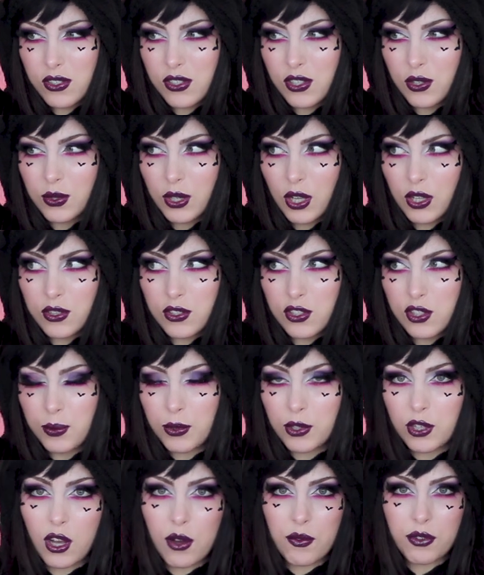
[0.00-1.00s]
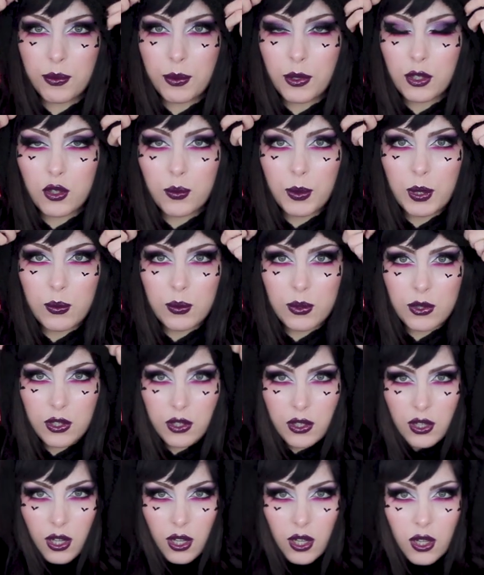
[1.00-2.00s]
so not super comfortable to be
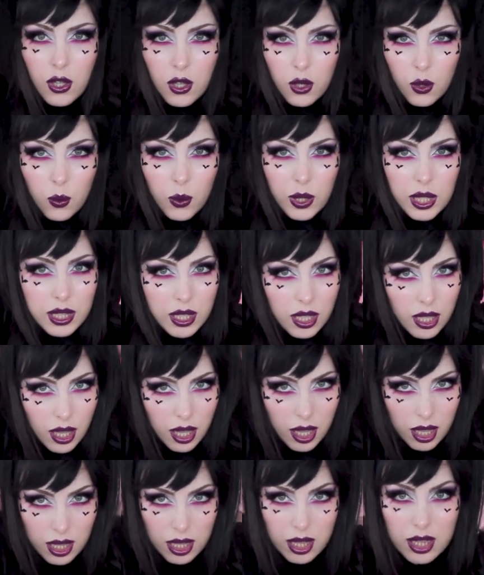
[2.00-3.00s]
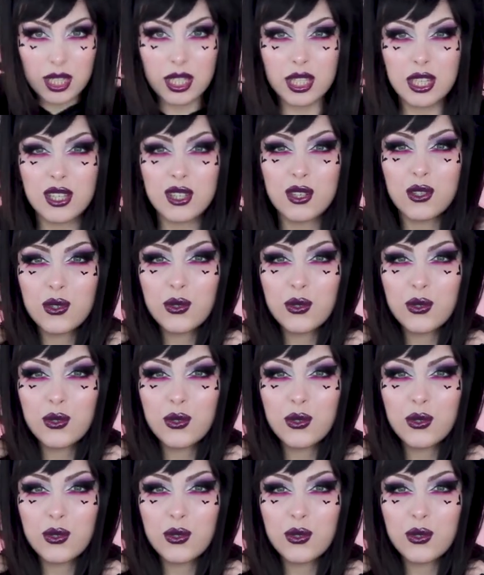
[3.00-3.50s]
worn with the